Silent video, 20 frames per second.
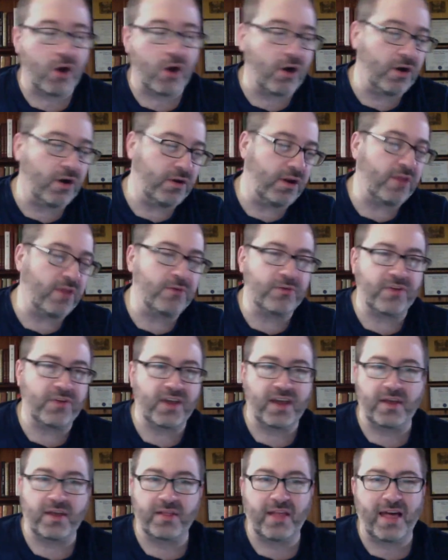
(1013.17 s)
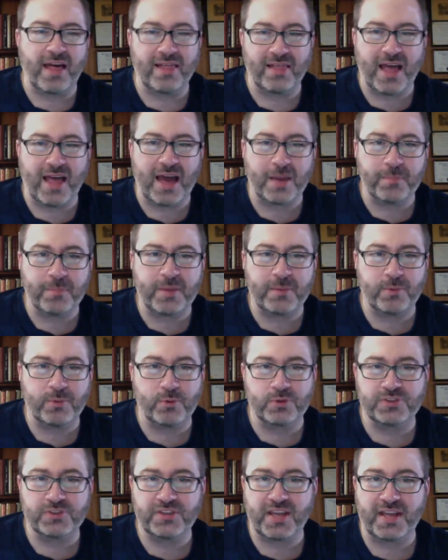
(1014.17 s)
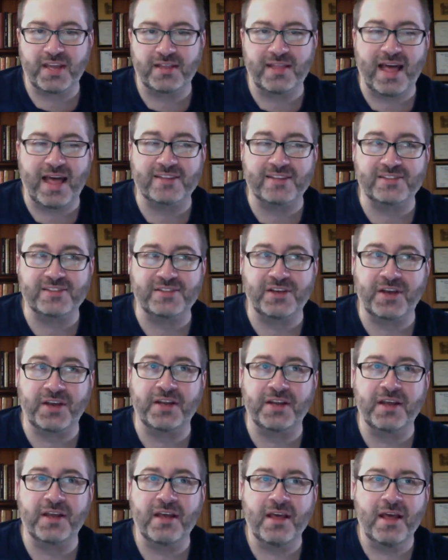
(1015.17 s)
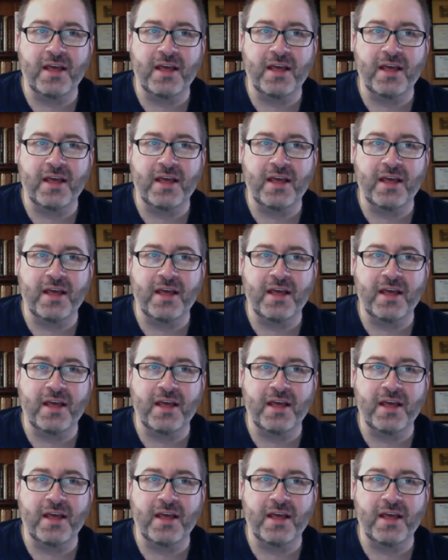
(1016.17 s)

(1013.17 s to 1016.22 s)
Another thing, a lot of people were saying last night